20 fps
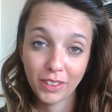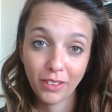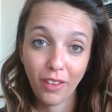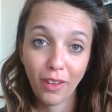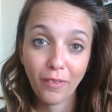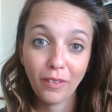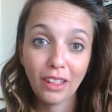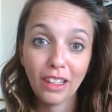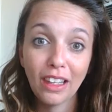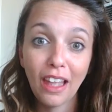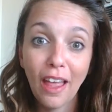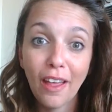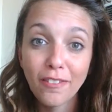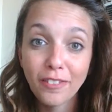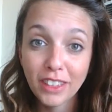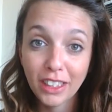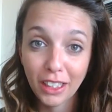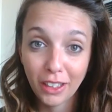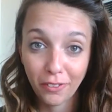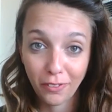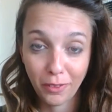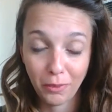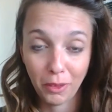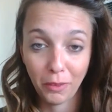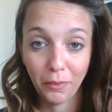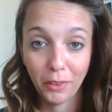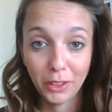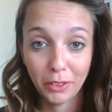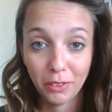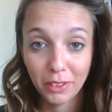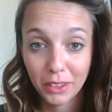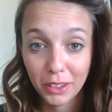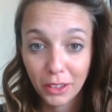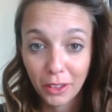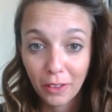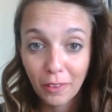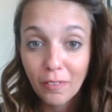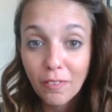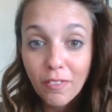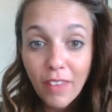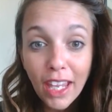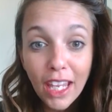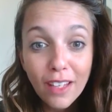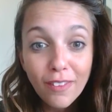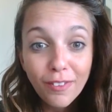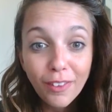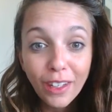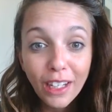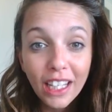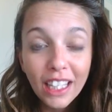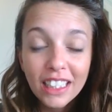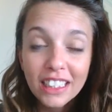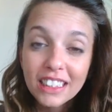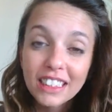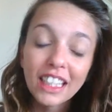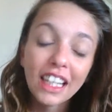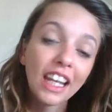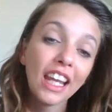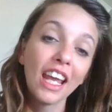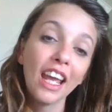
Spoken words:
So I would love to hear from you. Which ones are your favorite?